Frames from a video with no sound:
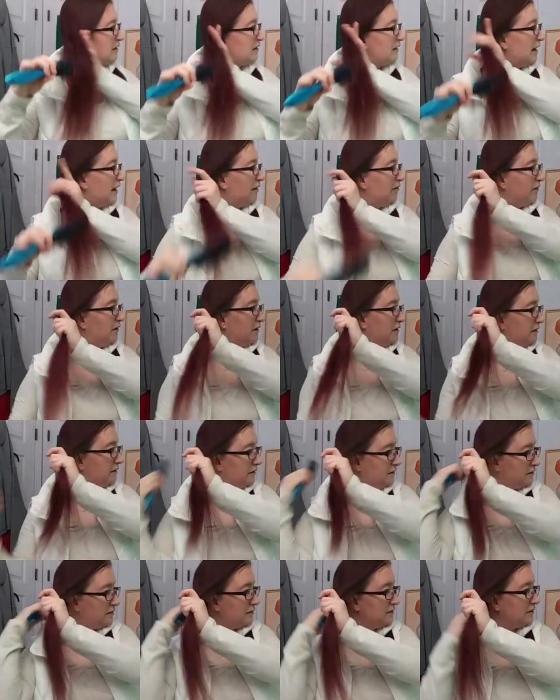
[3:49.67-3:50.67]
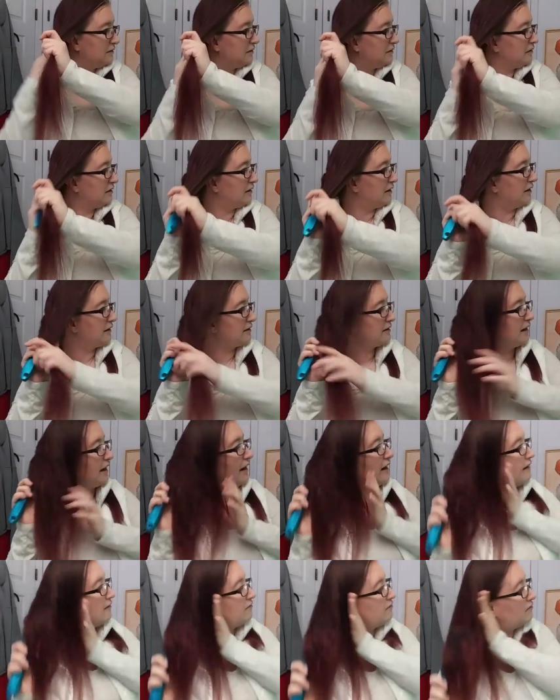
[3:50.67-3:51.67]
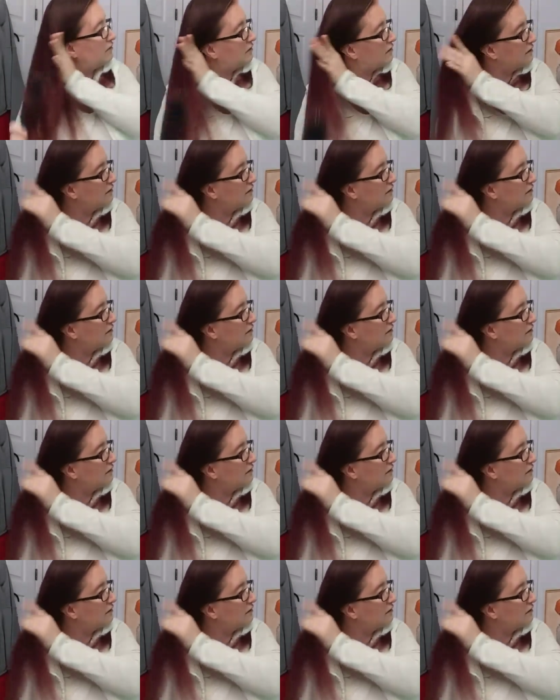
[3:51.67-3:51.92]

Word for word: that one, that's half.